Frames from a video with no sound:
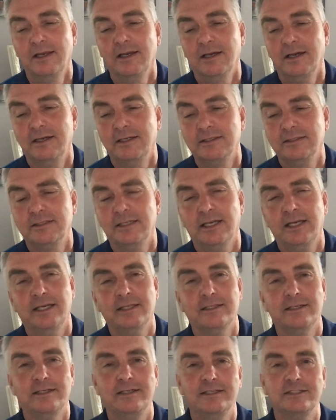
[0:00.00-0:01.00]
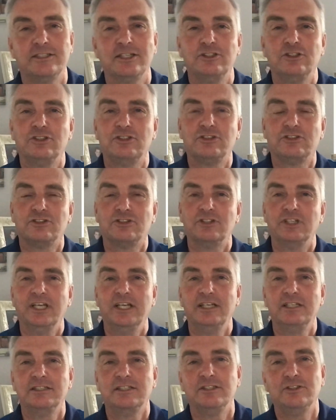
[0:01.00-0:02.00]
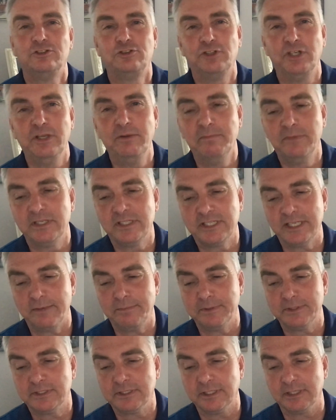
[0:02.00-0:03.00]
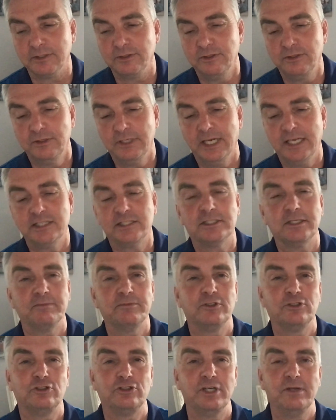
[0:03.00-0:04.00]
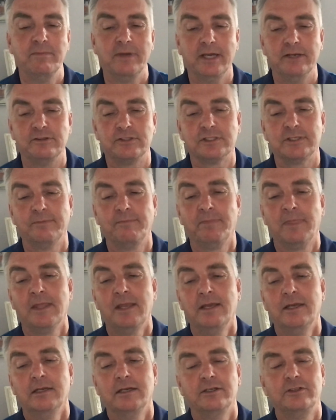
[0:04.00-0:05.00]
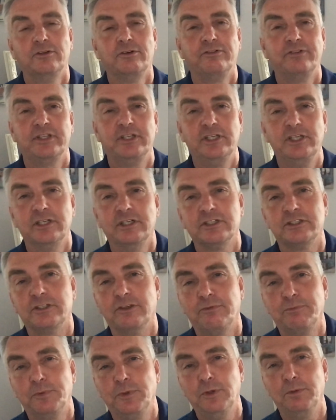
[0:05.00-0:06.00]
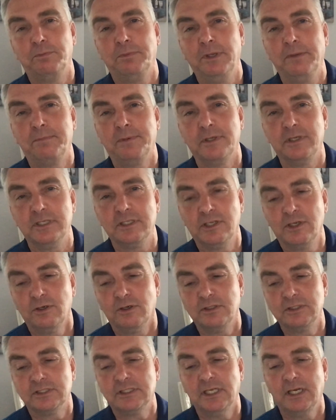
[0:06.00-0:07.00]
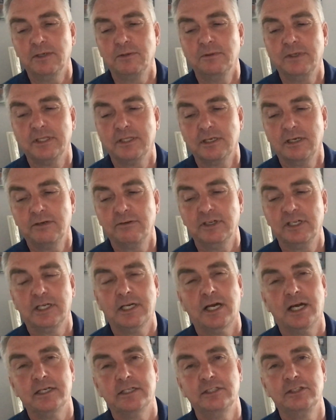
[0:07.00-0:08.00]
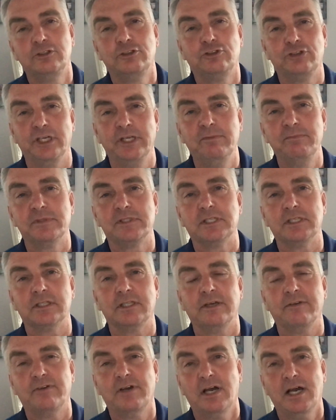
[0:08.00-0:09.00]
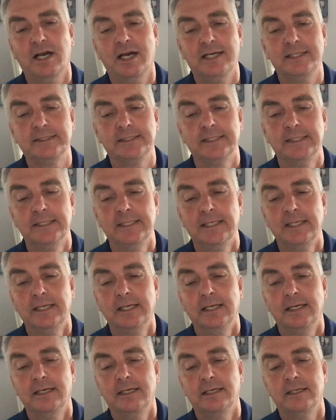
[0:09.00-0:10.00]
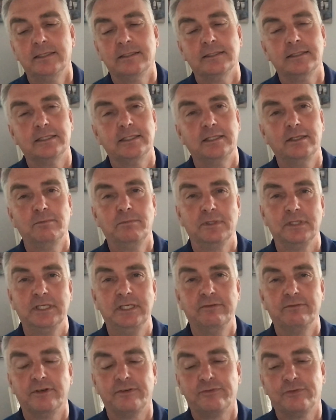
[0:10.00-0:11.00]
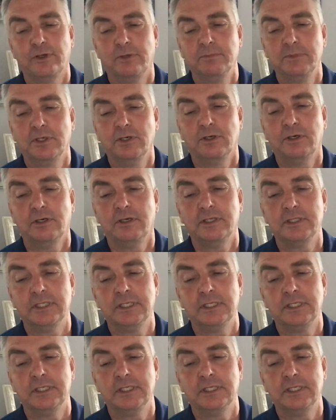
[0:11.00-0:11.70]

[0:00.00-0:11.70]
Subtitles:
And Heather is a trained dream interpreter who heads up the Dream House. And over the years, I've put people in contact with her regarding dreams that they've had. That they believe are from God.